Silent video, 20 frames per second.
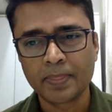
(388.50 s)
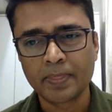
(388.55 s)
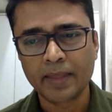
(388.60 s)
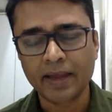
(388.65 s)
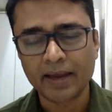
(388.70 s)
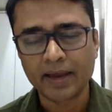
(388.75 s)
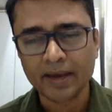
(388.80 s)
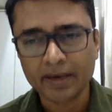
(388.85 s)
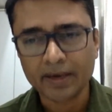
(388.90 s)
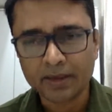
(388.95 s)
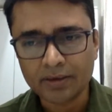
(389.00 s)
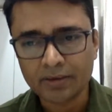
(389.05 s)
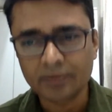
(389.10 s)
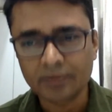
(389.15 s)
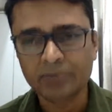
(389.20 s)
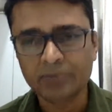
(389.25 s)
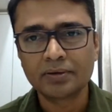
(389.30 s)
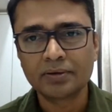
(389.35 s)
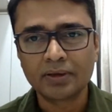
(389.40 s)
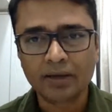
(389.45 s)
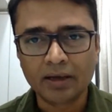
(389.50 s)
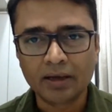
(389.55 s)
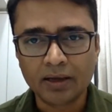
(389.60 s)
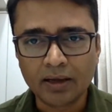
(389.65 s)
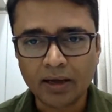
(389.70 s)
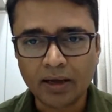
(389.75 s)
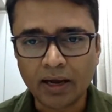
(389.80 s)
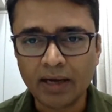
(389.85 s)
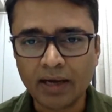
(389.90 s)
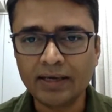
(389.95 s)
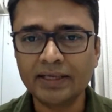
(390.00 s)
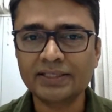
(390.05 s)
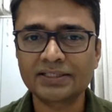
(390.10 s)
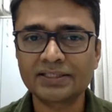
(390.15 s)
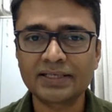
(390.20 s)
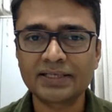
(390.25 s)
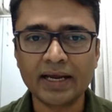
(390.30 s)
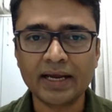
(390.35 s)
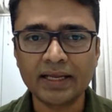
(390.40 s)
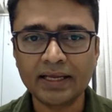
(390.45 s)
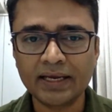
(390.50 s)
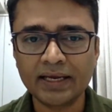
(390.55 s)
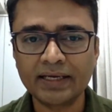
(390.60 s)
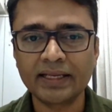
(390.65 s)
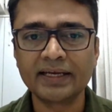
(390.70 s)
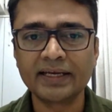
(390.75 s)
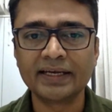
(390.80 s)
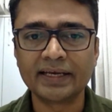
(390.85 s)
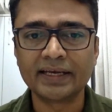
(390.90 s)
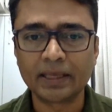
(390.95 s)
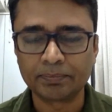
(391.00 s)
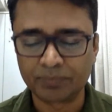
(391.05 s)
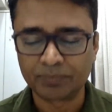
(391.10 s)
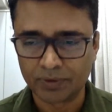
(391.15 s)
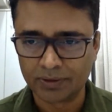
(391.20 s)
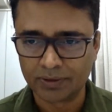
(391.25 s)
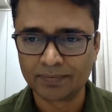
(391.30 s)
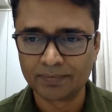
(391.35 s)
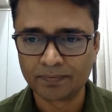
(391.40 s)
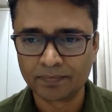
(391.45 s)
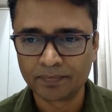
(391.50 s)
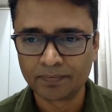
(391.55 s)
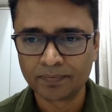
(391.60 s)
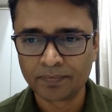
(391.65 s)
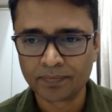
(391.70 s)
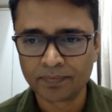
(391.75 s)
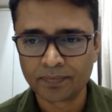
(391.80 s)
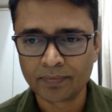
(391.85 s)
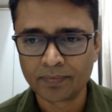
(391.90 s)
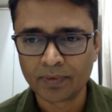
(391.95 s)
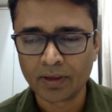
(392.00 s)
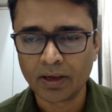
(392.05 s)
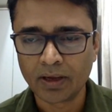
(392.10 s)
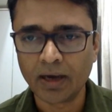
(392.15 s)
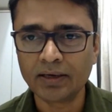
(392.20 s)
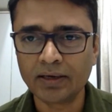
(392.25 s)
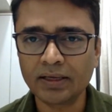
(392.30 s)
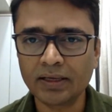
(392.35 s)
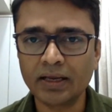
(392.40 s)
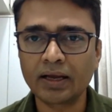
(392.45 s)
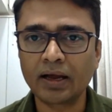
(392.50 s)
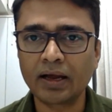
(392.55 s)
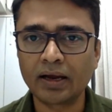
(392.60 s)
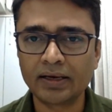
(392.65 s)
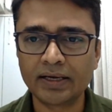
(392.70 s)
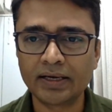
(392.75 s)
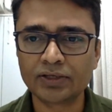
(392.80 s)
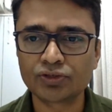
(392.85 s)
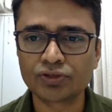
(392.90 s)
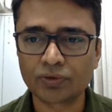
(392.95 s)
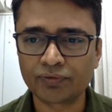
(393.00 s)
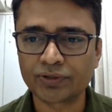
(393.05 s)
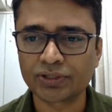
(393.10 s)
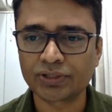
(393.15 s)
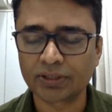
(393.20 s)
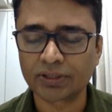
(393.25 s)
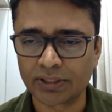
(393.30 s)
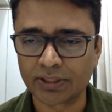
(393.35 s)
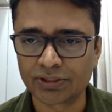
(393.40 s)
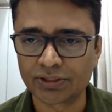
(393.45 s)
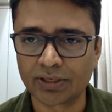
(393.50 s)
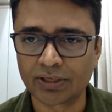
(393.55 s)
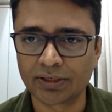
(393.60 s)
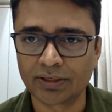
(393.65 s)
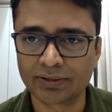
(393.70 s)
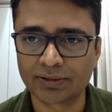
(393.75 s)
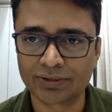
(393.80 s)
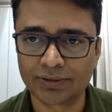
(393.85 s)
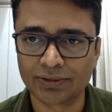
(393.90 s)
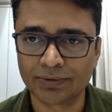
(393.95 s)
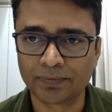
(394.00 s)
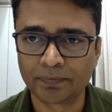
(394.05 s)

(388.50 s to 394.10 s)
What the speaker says: and understanding it in depth under a guidance of a Shankaracharya.